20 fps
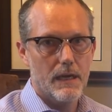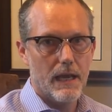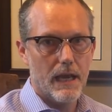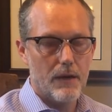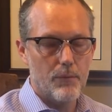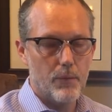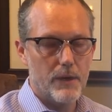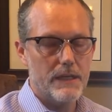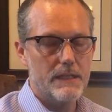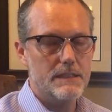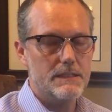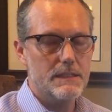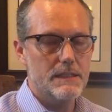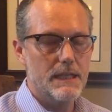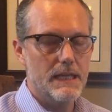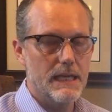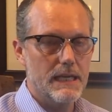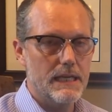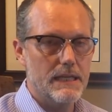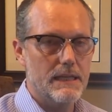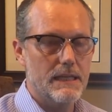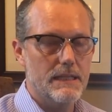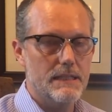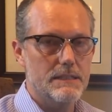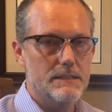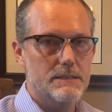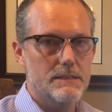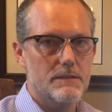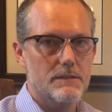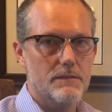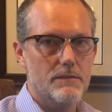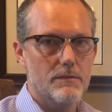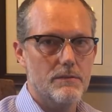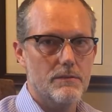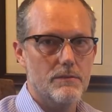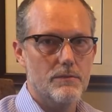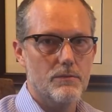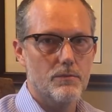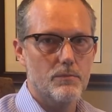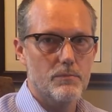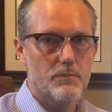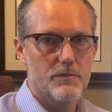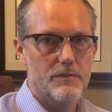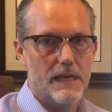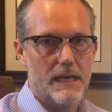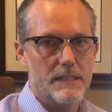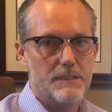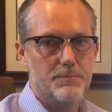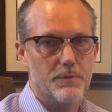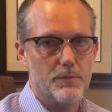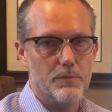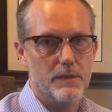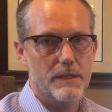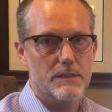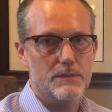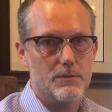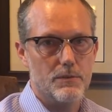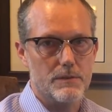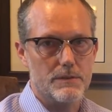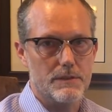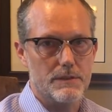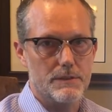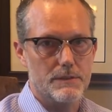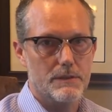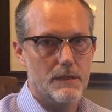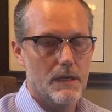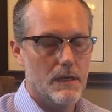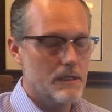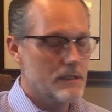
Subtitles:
and we just need these desperate resources.